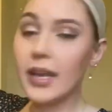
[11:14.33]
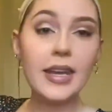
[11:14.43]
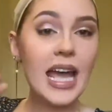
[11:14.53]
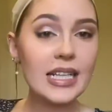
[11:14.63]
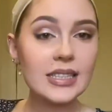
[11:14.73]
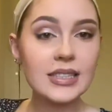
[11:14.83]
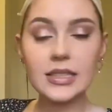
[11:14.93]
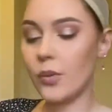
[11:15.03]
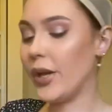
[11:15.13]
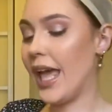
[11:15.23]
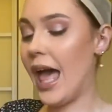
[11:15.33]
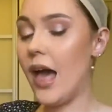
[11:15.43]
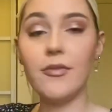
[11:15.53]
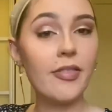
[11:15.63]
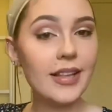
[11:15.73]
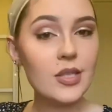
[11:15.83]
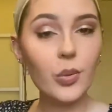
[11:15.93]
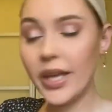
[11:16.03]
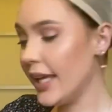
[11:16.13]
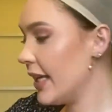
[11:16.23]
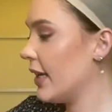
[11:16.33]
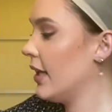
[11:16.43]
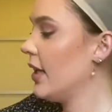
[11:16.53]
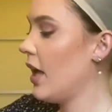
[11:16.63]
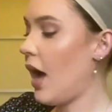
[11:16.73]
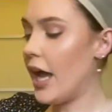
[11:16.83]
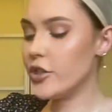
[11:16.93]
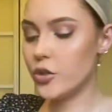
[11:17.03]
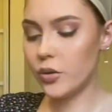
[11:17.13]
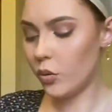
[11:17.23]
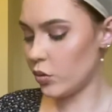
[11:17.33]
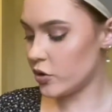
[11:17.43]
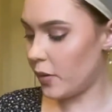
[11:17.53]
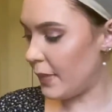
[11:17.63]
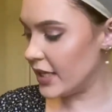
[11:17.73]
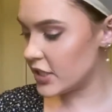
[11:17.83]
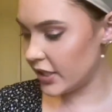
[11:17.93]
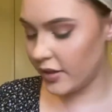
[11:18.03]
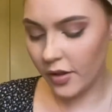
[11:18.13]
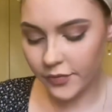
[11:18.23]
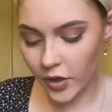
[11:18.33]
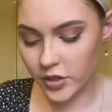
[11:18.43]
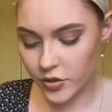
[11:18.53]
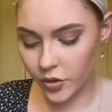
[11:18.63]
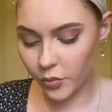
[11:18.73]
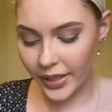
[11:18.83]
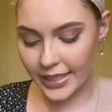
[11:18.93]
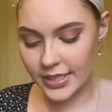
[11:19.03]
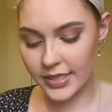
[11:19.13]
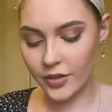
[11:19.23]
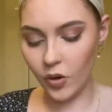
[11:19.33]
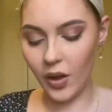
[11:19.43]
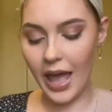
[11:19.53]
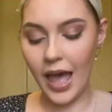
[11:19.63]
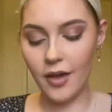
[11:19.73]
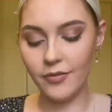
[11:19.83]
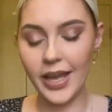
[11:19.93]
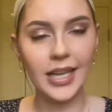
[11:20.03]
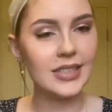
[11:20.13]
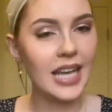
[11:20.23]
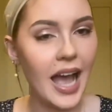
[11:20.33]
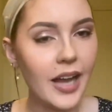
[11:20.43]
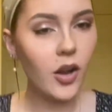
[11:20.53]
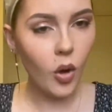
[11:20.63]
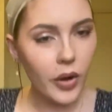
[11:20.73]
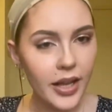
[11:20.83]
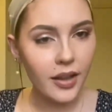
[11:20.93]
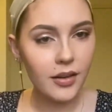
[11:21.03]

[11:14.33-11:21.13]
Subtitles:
Next, we have this wig. I should also mention the first two wigs did not have a tag on it,